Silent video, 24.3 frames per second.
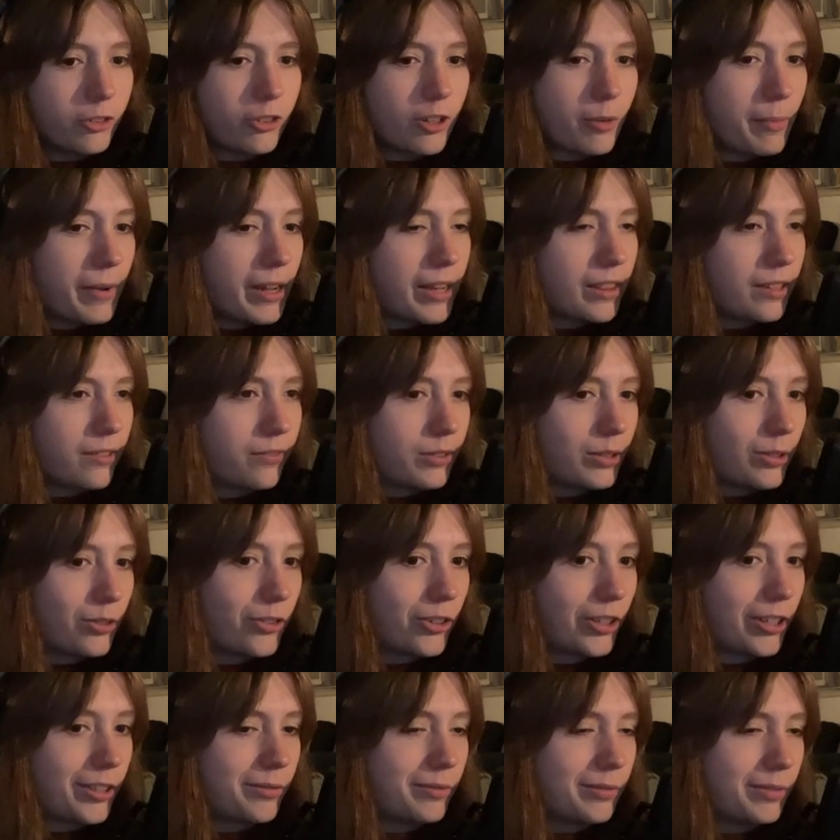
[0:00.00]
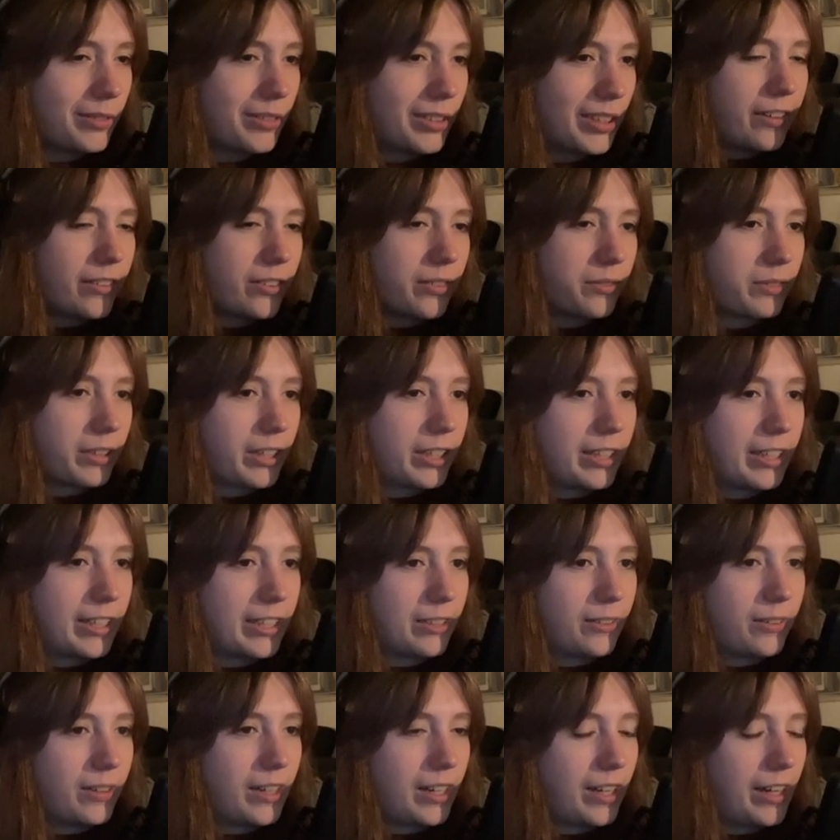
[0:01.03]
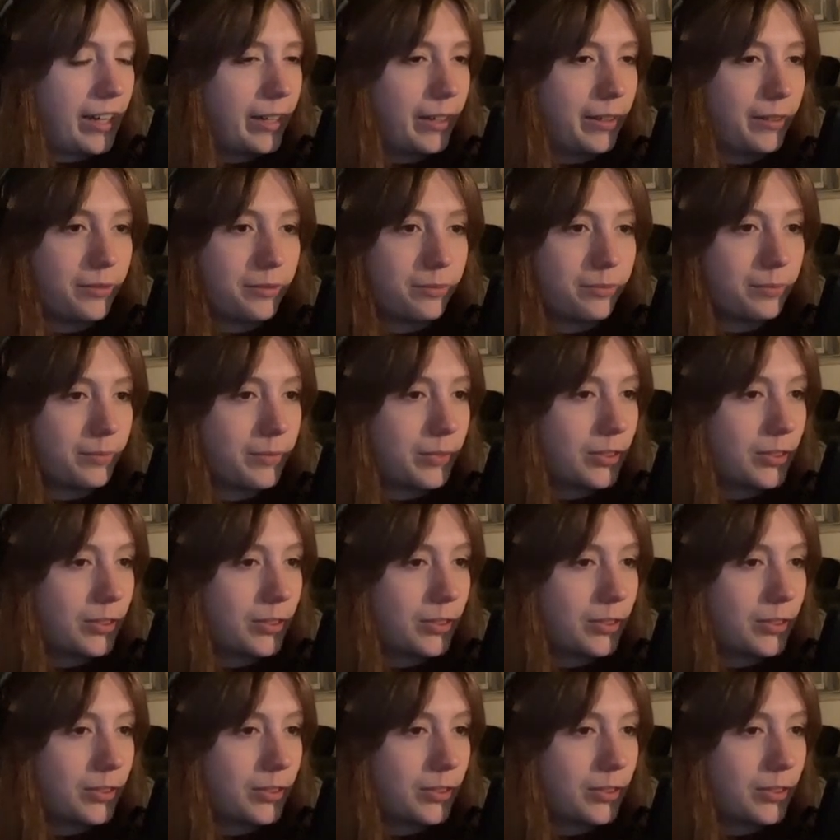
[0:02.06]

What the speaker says: which I might in the future. But as of right now, I'm